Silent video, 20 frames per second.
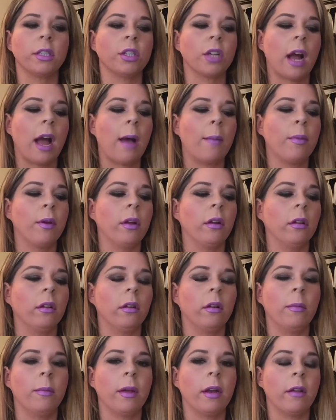dry, I put a
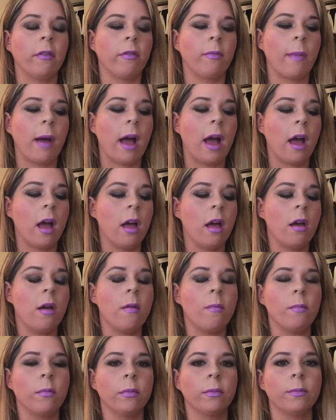little bit of my
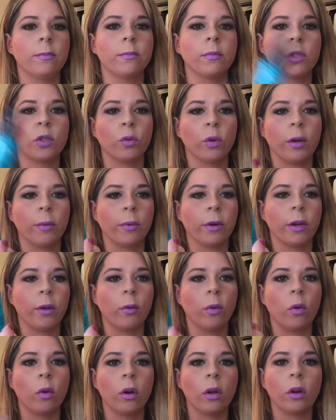soy
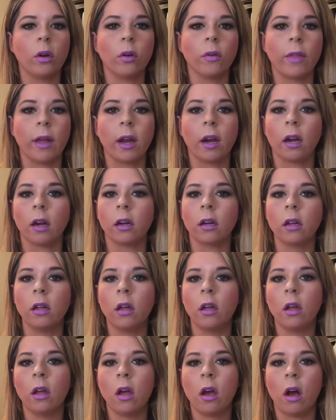renewal oil there
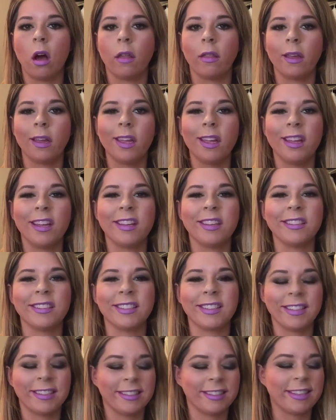on the
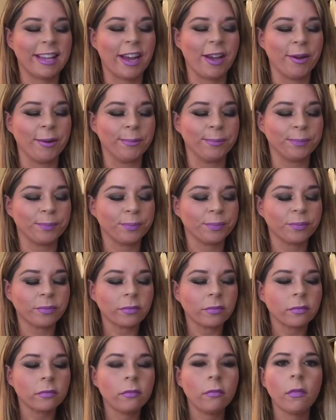ends. So
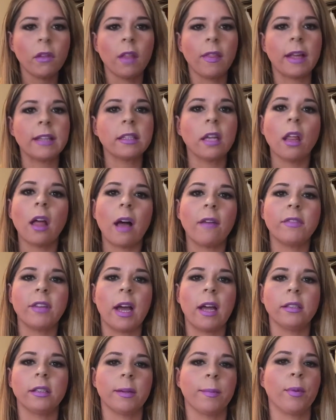that's all I've
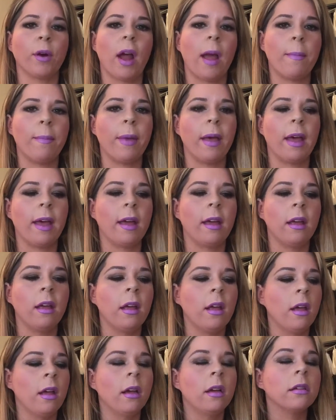done to prep it.
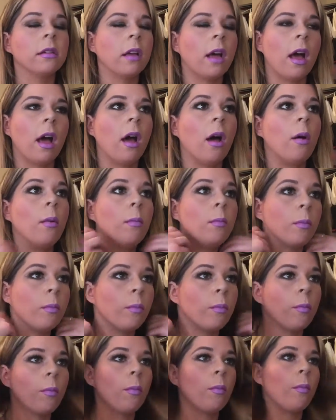
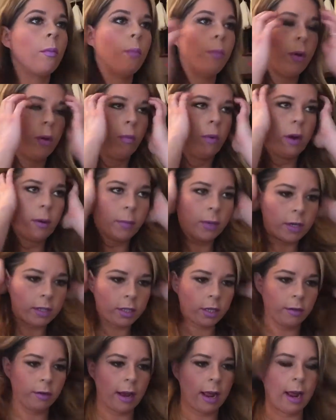But what I'm going to
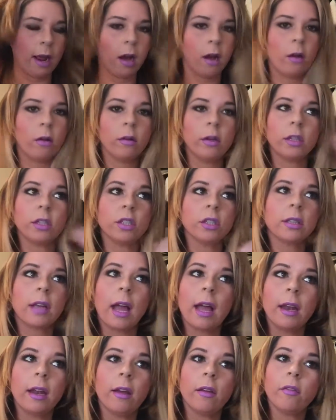do now is just
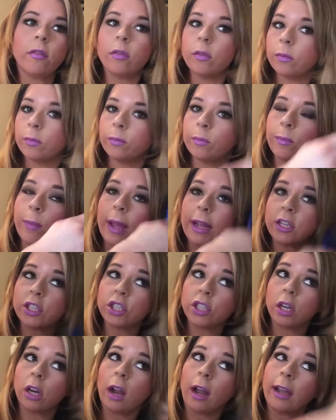kind of make
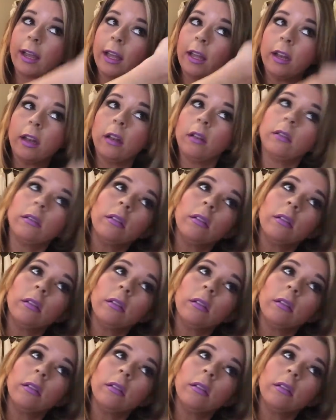sure I